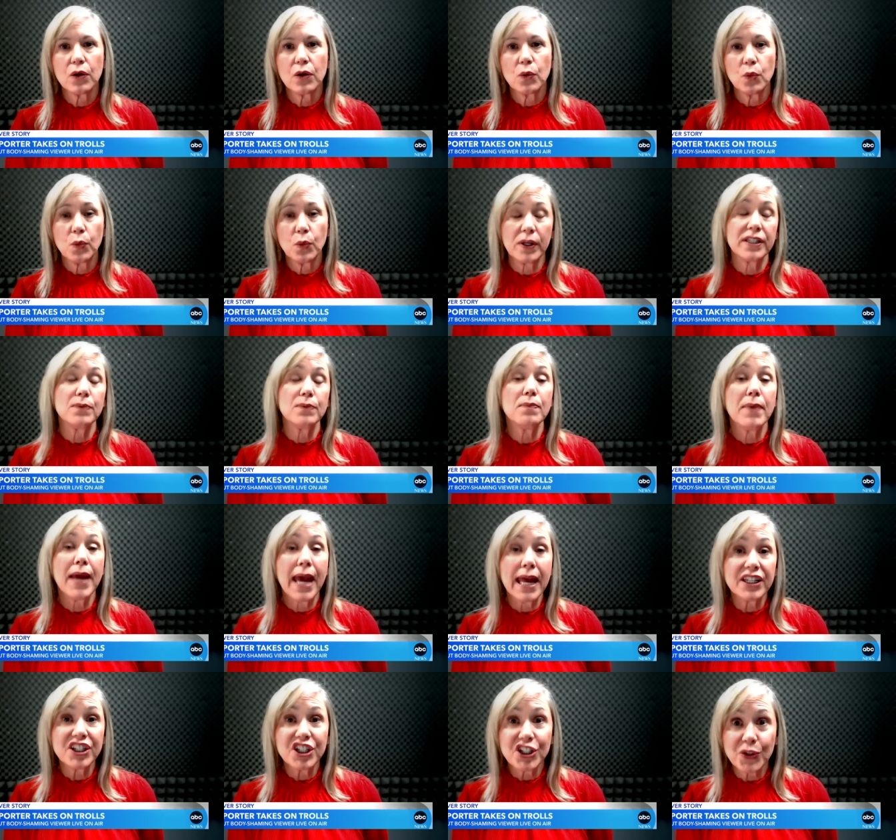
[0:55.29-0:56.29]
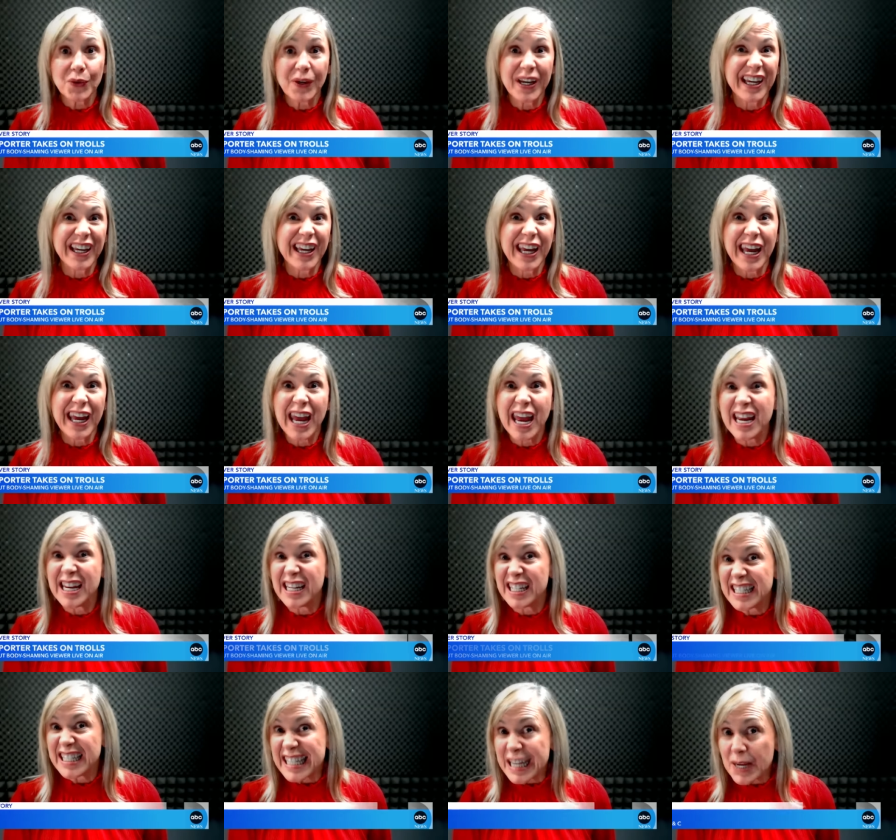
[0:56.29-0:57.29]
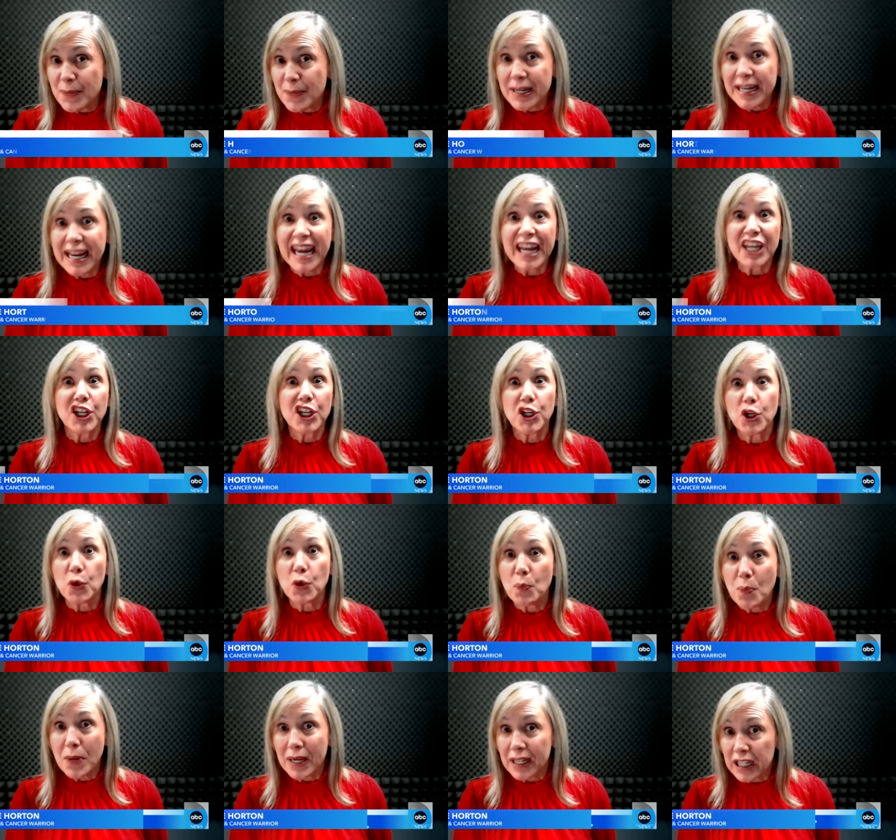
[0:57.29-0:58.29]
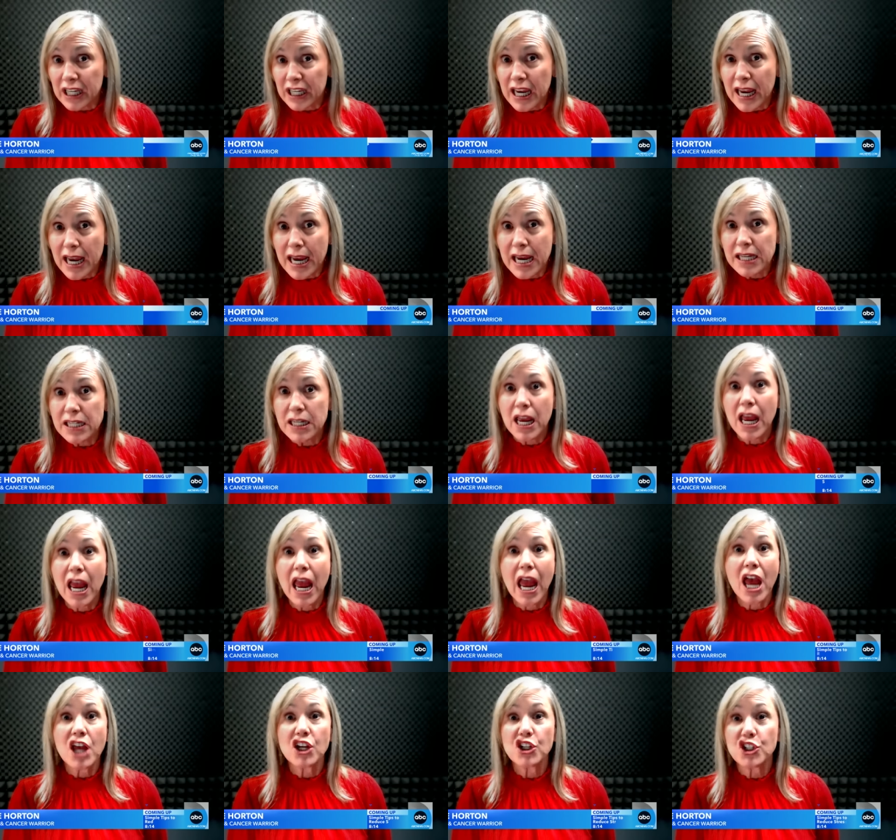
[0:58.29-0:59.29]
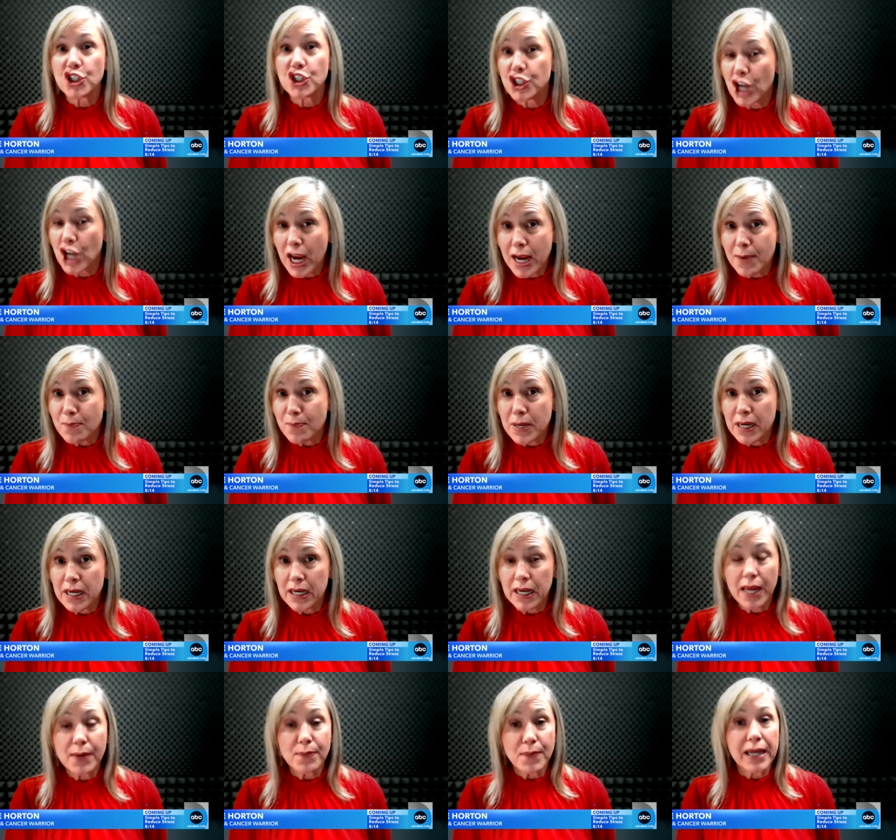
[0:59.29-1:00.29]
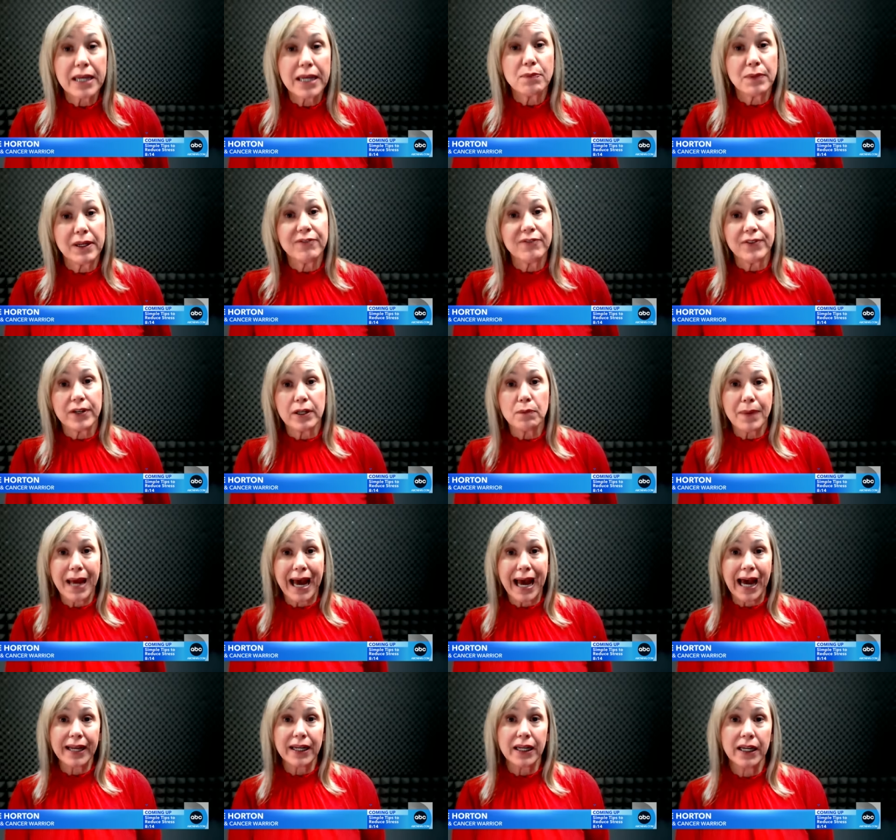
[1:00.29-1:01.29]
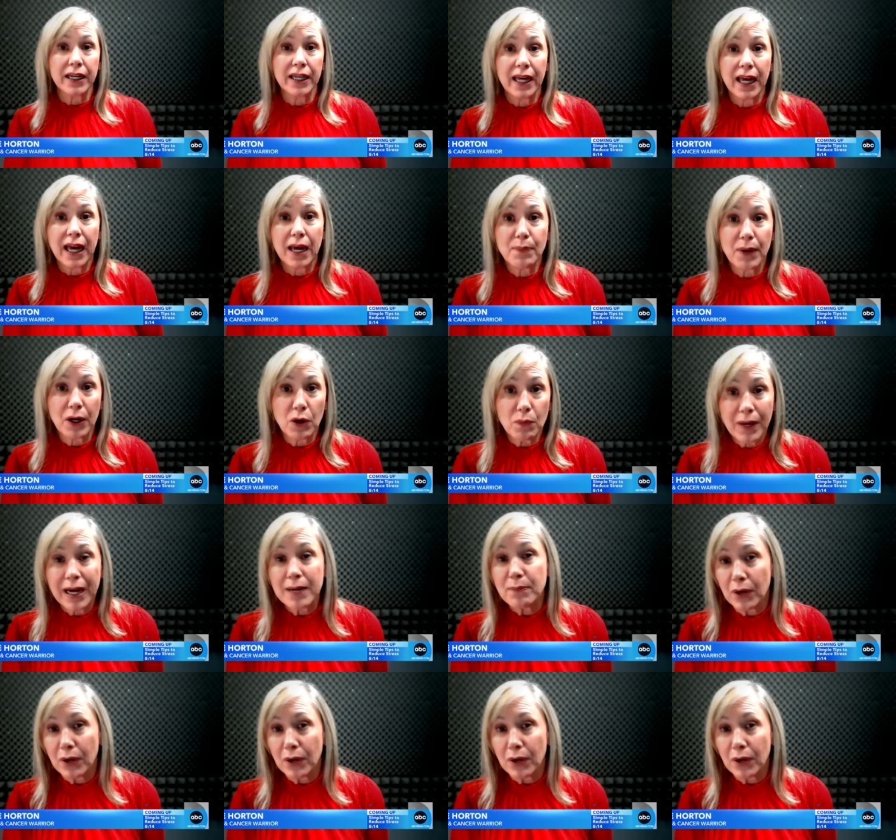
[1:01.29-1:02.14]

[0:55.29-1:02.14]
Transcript: was meant to intimidate, humiliate, shame me, and make me feel bad about my